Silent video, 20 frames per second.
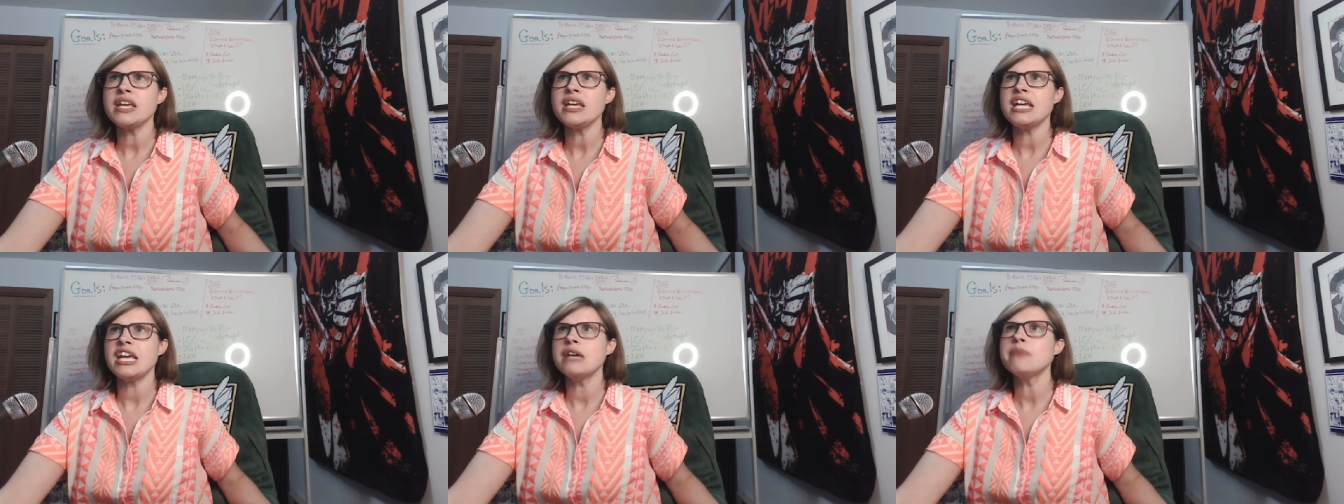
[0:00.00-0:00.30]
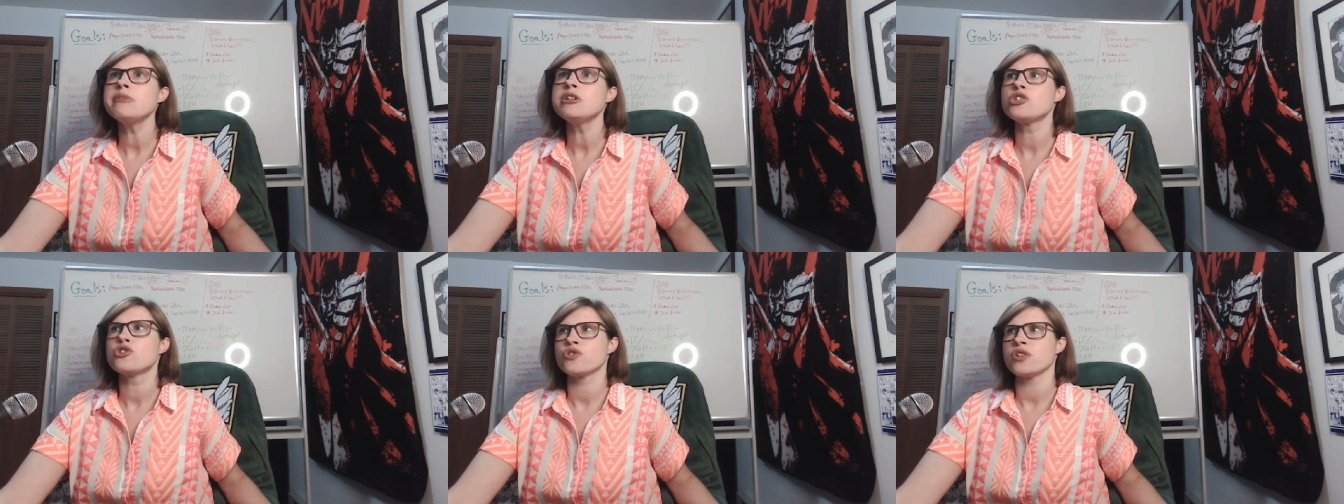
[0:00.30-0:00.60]

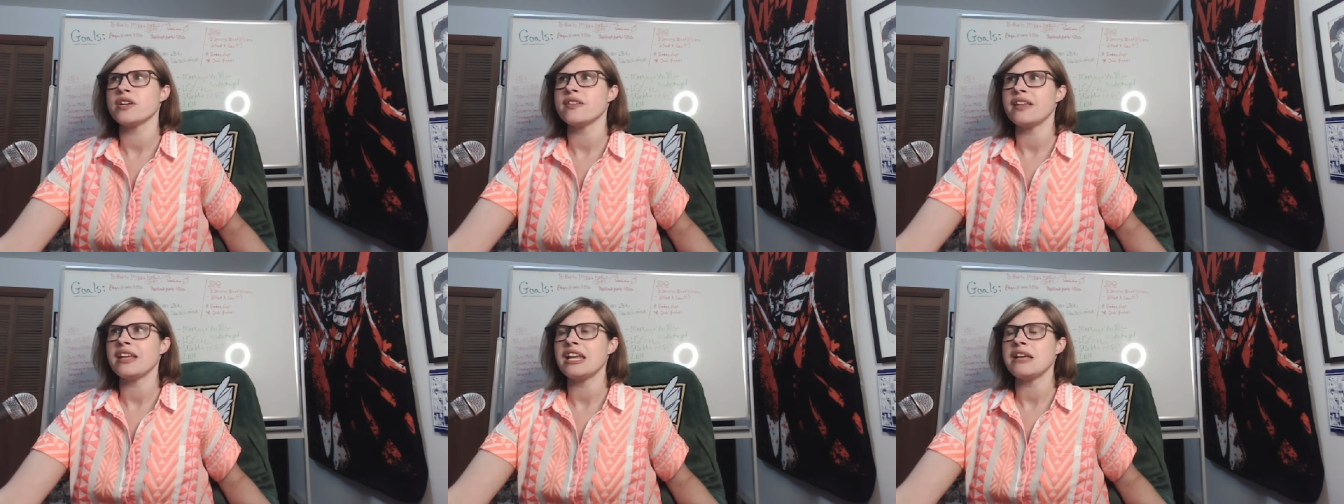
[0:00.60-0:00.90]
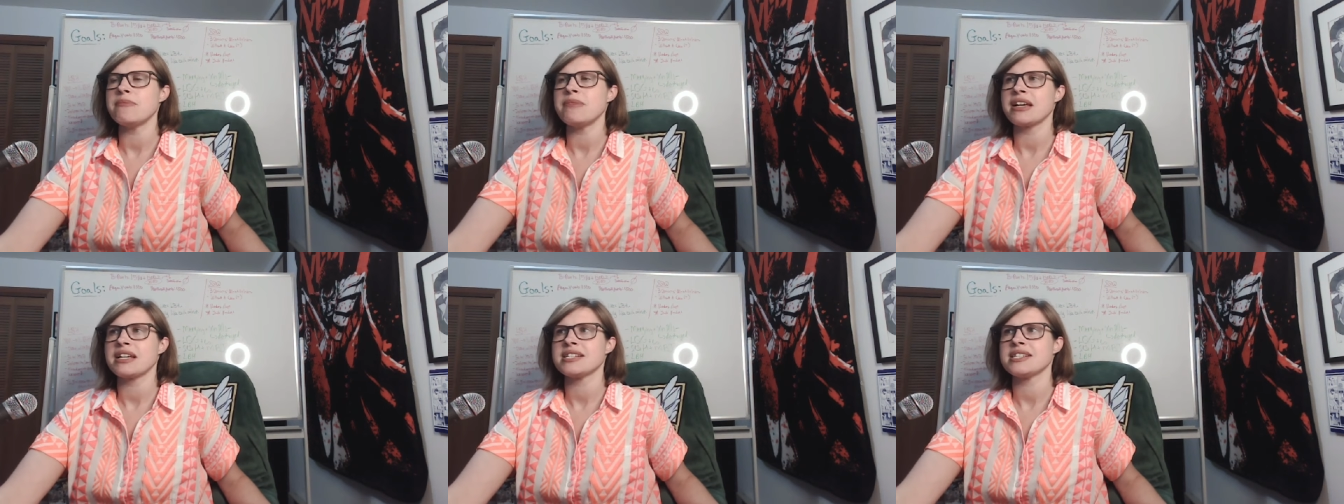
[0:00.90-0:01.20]
imagery that
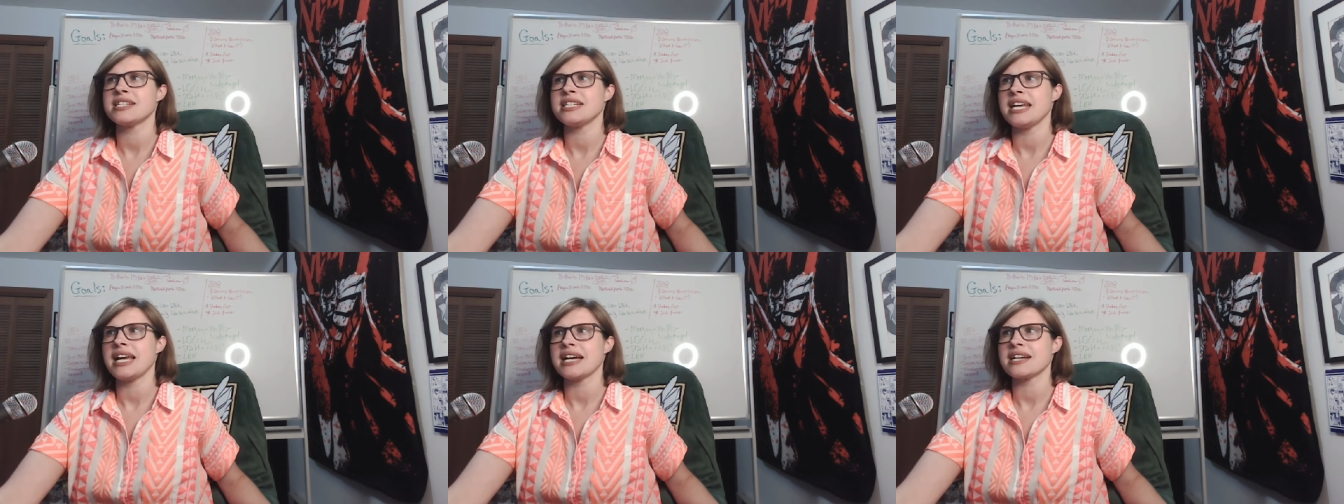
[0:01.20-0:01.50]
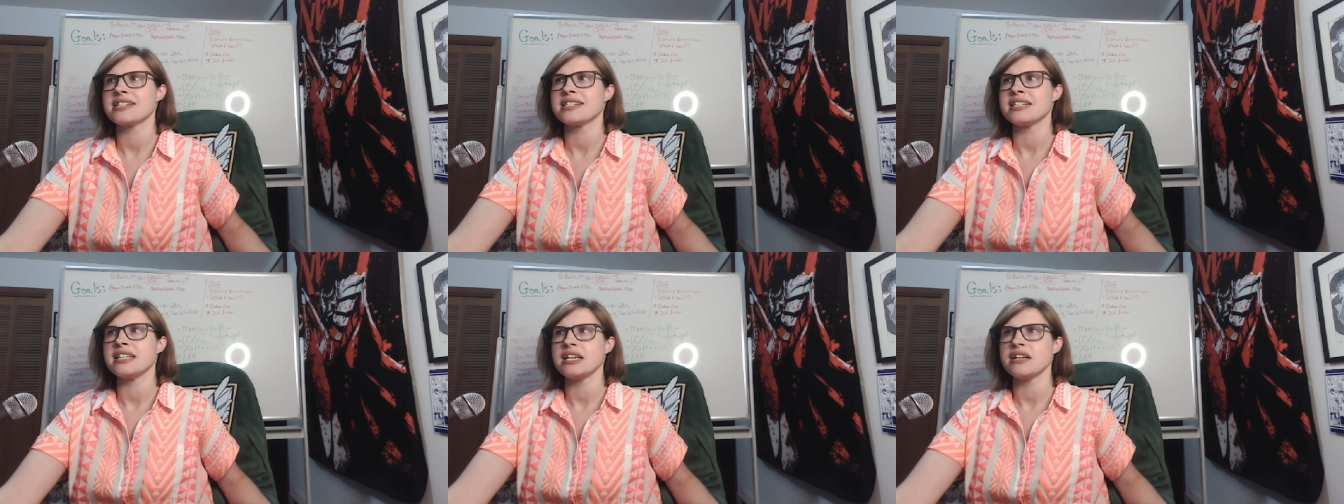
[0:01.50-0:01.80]

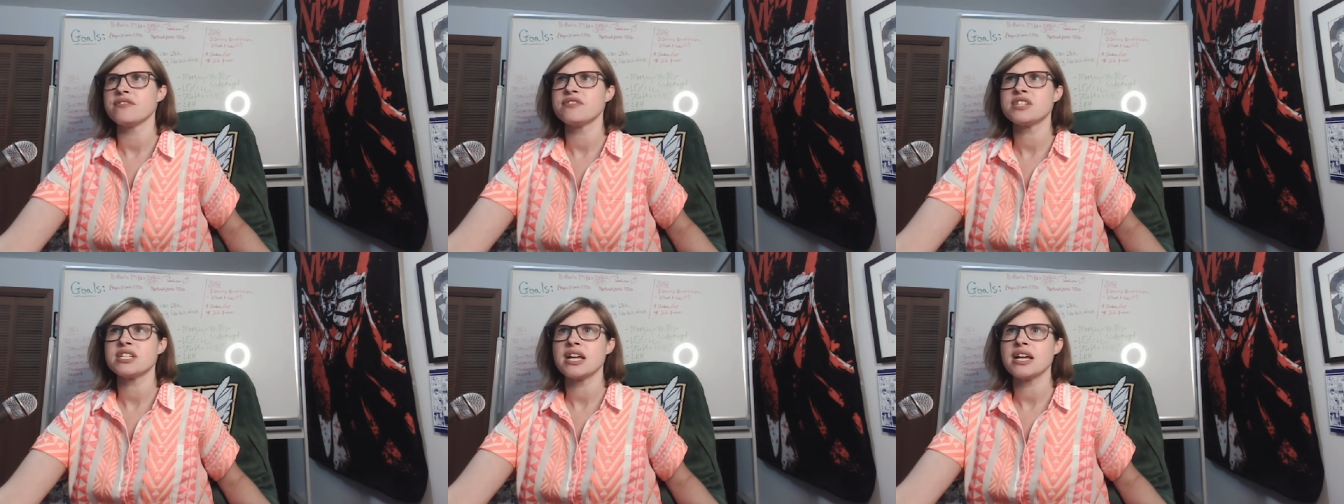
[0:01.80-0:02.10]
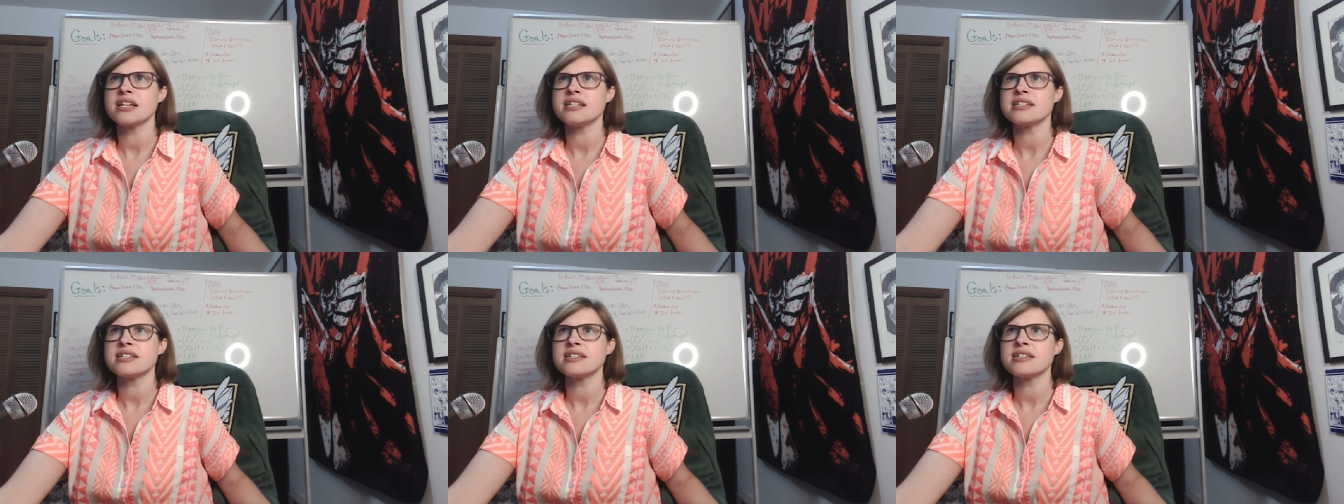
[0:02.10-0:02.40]
MXTX gives
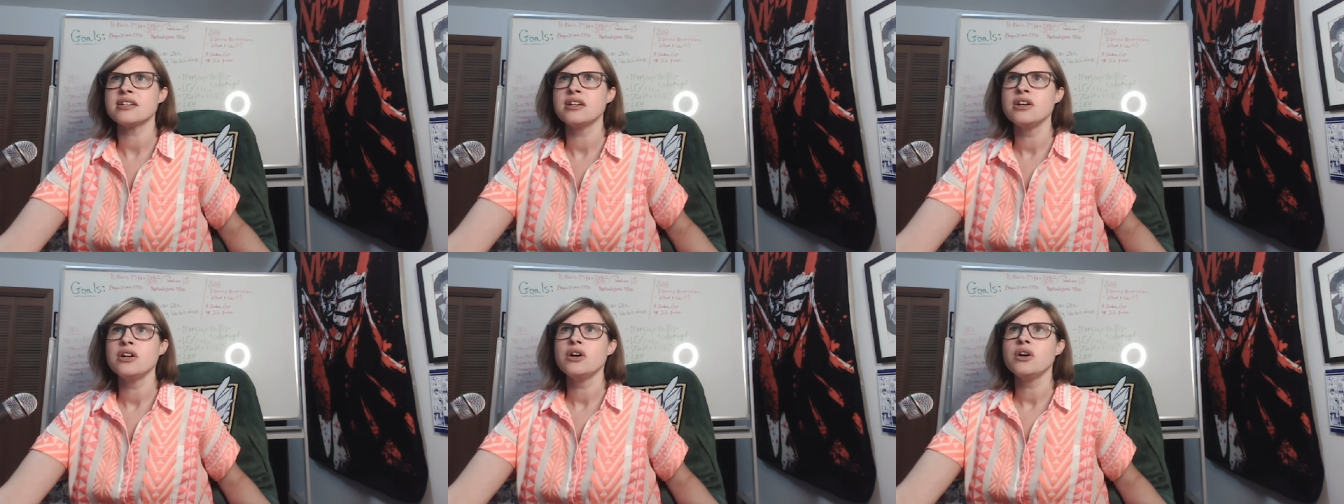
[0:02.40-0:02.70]
us